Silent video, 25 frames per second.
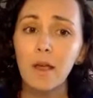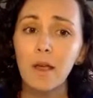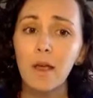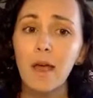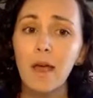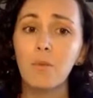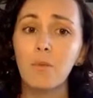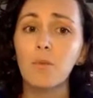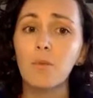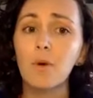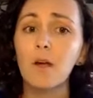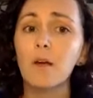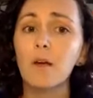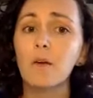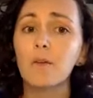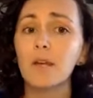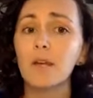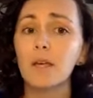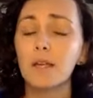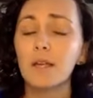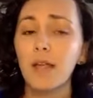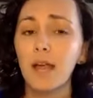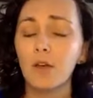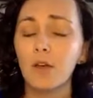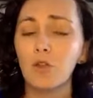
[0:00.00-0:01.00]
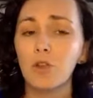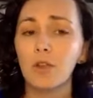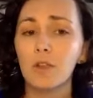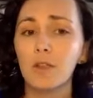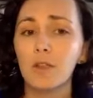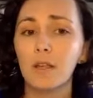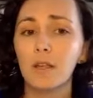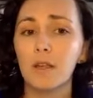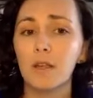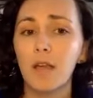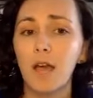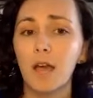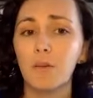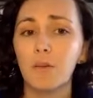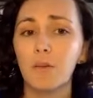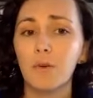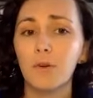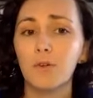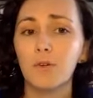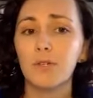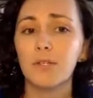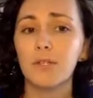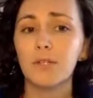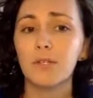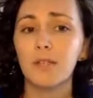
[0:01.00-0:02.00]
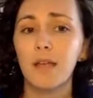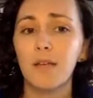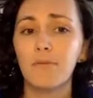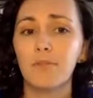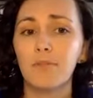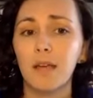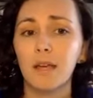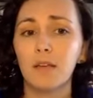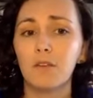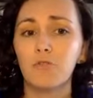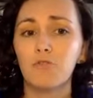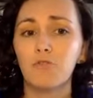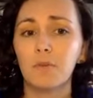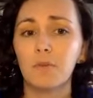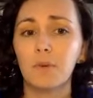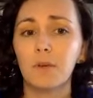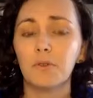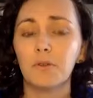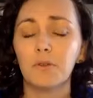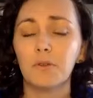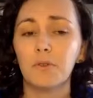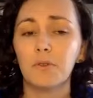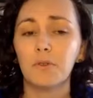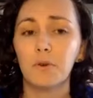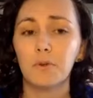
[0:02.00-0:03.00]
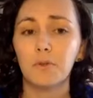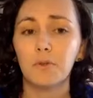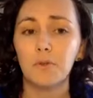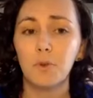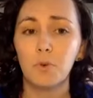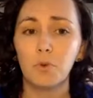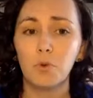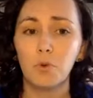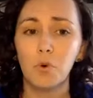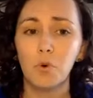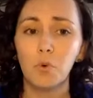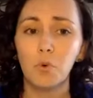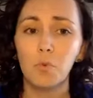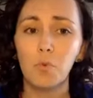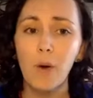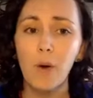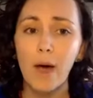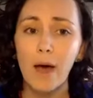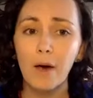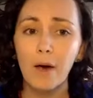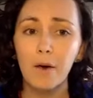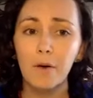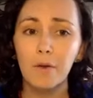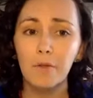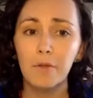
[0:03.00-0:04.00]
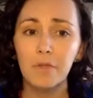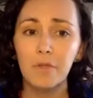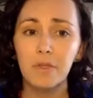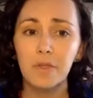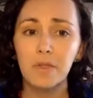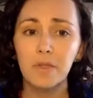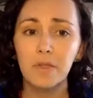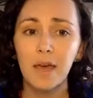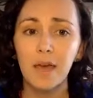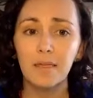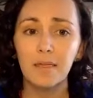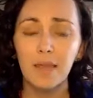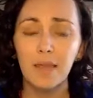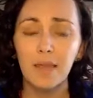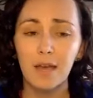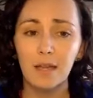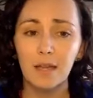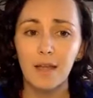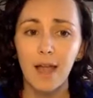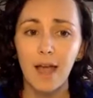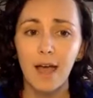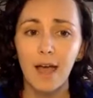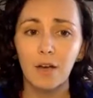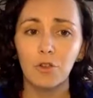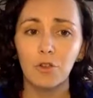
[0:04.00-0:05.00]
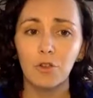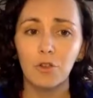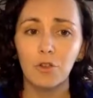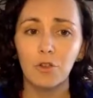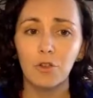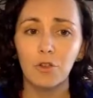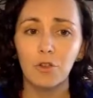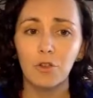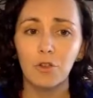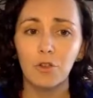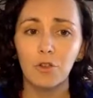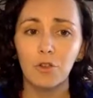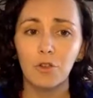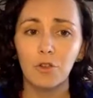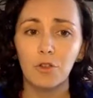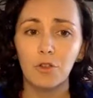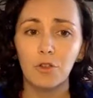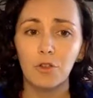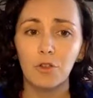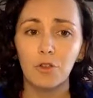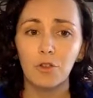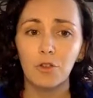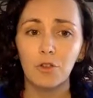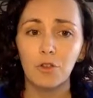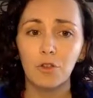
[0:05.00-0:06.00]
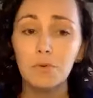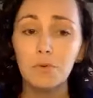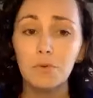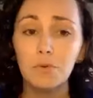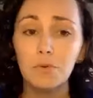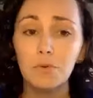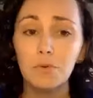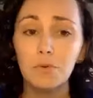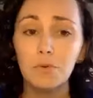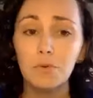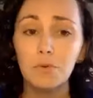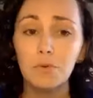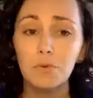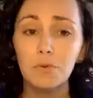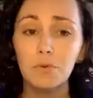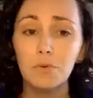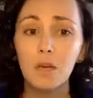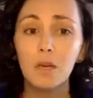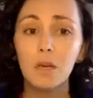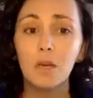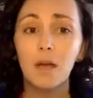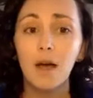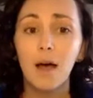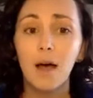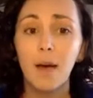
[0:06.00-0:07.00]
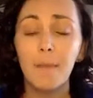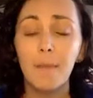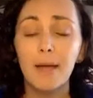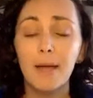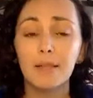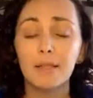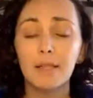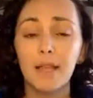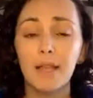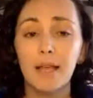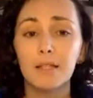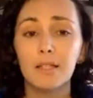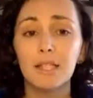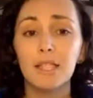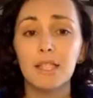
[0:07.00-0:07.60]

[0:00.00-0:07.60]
And where are the connections in a young person's life that contribute to their social wealth that they can actually use and